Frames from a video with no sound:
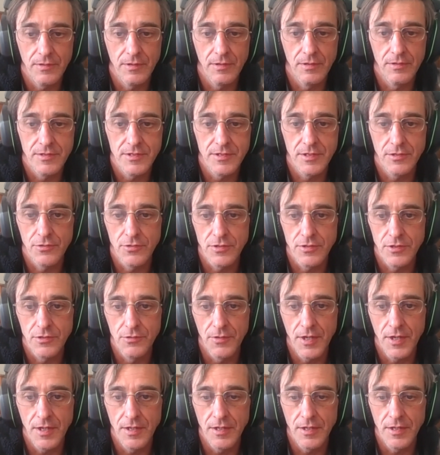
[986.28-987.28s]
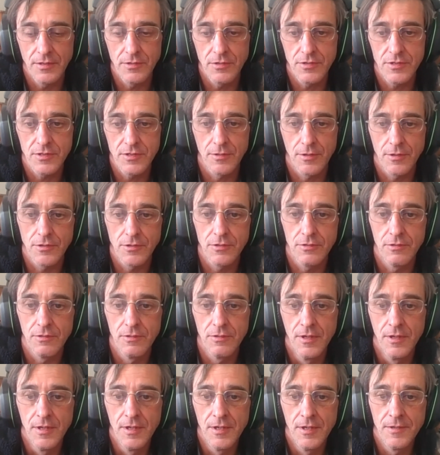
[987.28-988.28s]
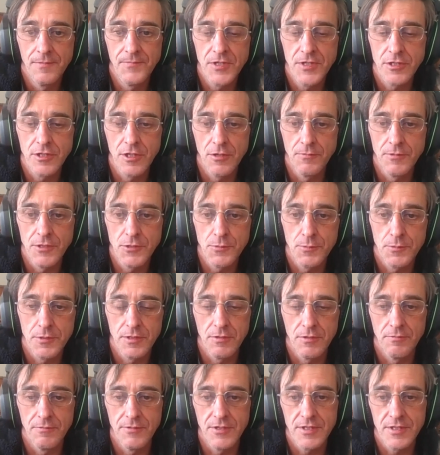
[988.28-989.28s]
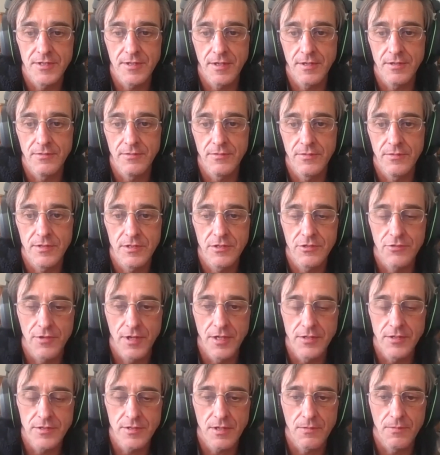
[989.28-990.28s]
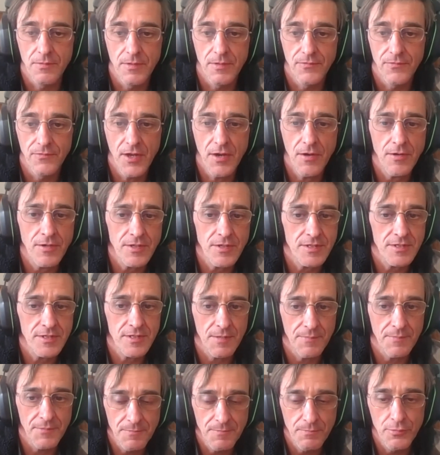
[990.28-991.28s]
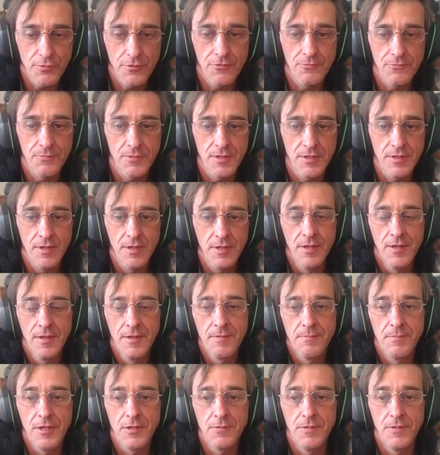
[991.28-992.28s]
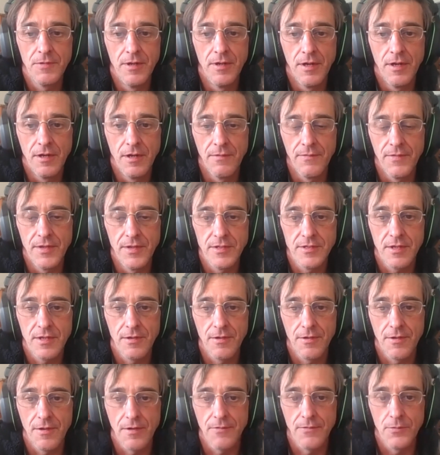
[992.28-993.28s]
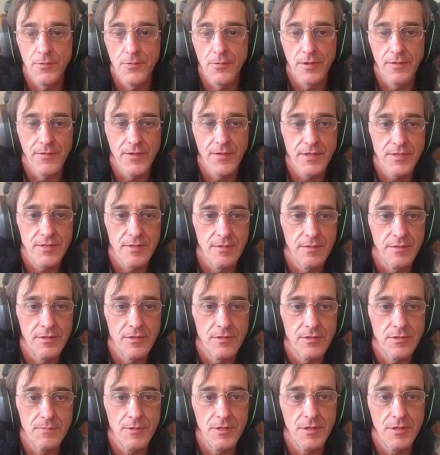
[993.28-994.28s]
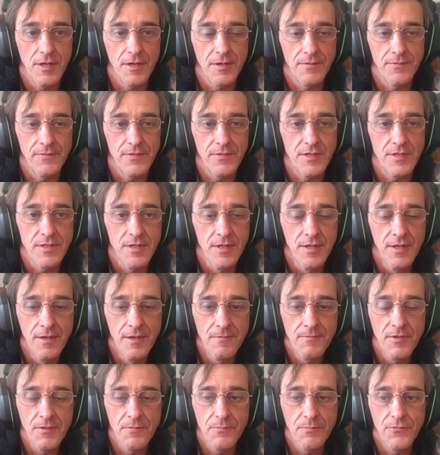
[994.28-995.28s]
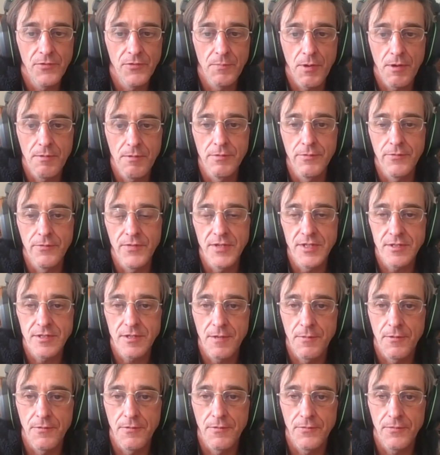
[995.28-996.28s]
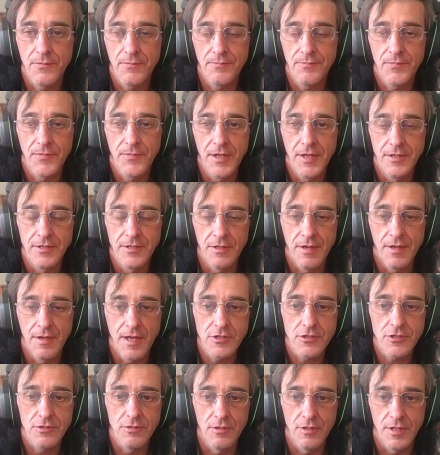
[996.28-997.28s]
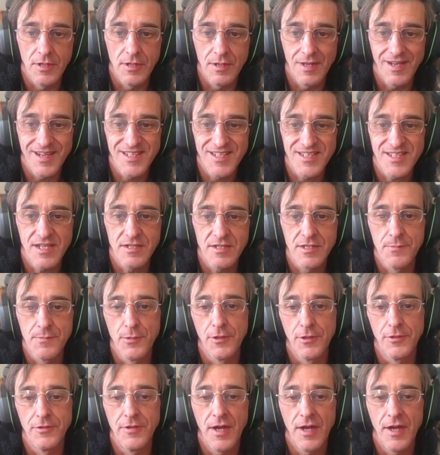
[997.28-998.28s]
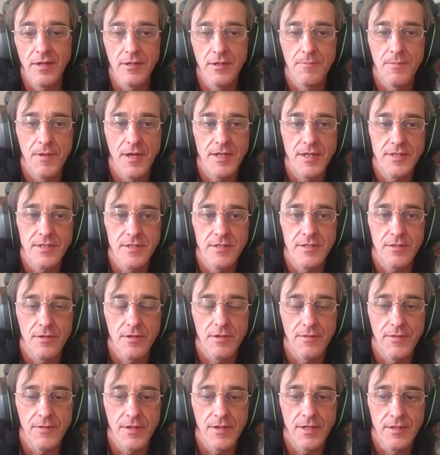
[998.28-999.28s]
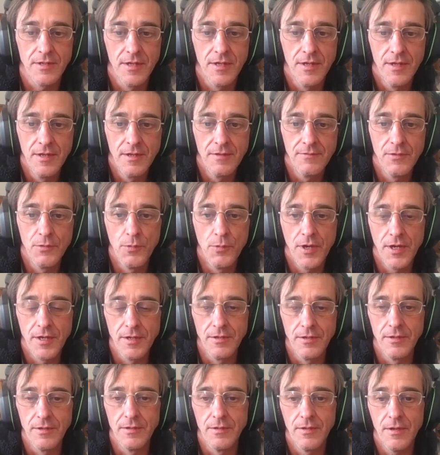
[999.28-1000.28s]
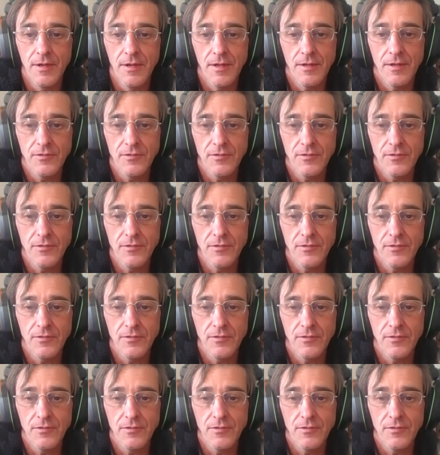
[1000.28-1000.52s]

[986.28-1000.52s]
citrus greening to start to distinguish between the strains. So there are some improvement, but we know there's a lot of work that still needs to be done on these. The problem with these type of internationally accessible databases are that the one